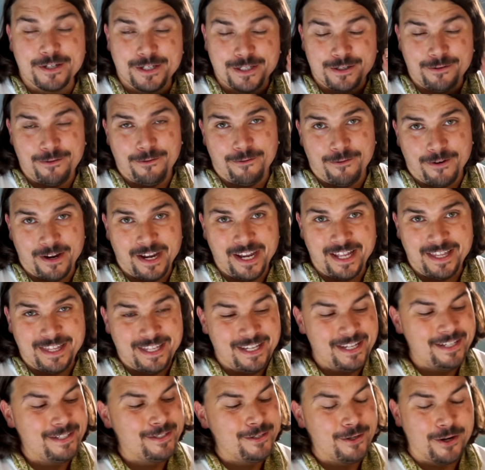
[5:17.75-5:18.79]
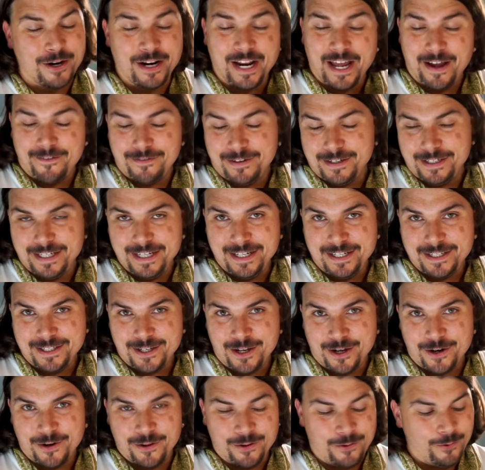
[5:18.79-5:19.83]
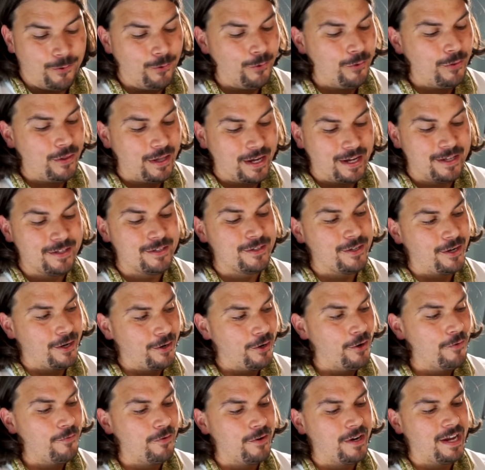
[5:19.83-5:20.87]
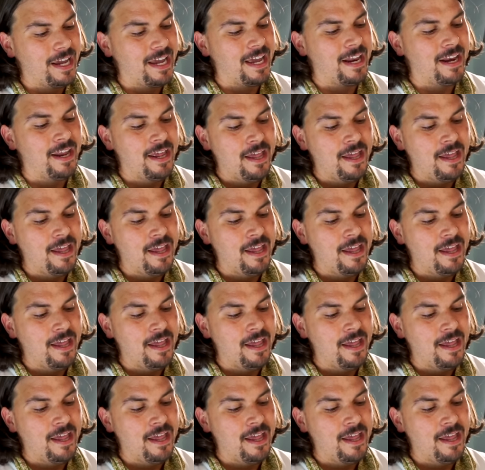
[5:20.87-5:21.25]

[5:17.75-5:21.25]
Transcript: because if you forget this, you're going to have to desolder the whole thing and start over again.